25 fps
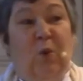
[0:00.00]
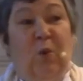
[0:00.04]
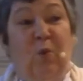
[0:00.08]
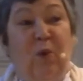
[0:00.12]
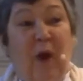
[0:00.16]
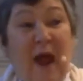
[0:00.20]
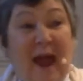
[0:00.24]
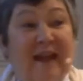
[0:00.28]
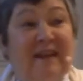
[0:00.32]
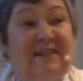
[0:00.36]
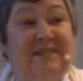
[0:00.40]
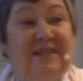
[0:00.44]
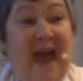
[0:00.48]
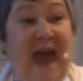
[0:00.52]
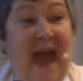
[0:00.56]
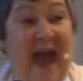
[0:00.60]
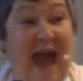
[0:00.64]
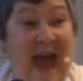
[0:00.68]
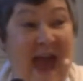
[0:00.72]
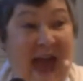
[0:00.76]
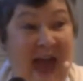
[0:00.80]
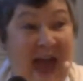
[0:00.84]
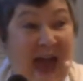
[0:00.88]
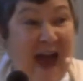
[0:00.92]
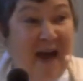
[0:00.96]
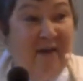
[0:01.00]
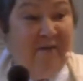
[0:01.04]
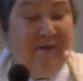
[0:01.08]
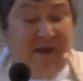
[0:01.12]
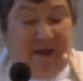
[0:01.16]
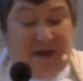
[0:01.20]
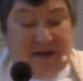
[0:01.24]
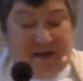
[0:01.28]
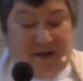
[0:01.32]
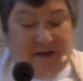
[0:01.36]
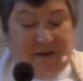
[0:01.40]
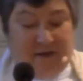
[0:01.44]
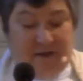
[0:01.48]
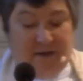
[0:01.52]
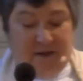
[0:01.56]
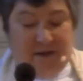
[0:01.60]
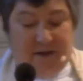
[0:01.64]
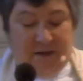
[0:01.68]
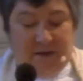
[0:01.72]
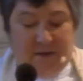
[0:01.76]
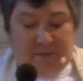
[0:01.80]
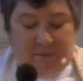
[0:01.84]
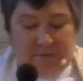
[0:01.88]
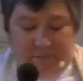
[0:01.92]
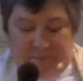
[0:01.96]
wreaked havoc
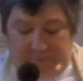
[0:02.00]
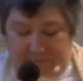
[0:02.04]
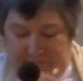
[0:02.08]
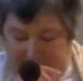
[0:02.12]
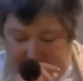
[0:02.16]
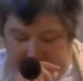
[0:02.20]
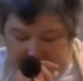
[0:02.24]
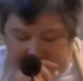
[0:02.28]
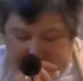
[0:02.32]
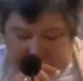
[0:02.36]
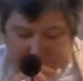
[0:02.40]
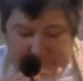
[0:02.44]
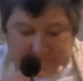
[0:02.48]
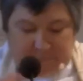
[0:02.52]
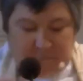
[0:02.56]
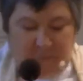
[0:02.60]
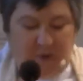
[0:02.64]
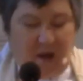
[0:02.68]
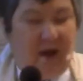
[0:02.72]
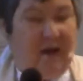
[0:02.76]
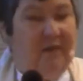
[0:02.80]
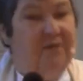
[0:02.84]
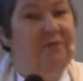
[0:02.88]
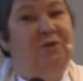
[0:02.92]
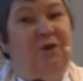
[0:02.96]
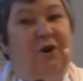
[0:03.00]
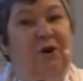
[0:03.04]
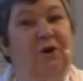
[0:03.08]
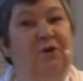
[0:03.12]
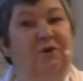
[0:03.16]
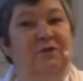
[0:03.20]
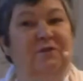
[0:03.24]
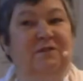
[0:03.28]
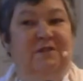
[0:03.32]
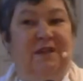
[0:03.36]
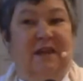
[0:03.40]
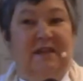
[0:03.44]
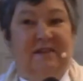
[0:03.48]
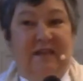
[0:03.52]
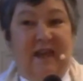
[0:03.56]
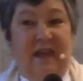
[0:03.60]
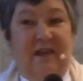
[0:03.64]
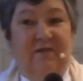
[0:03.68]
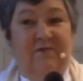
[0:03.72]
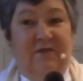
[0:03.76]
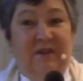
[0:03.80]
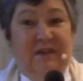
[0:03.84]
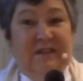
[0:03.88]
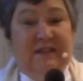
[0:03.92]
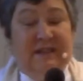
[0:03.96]
on those that
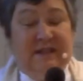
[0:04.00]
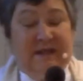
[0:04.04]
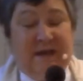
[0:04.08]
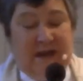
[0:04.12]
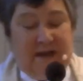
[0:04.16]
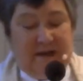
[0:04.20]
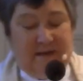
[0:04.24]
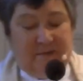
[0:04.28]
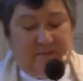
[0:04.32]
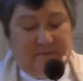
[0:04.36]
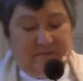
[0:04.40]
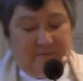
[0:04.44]
they visited.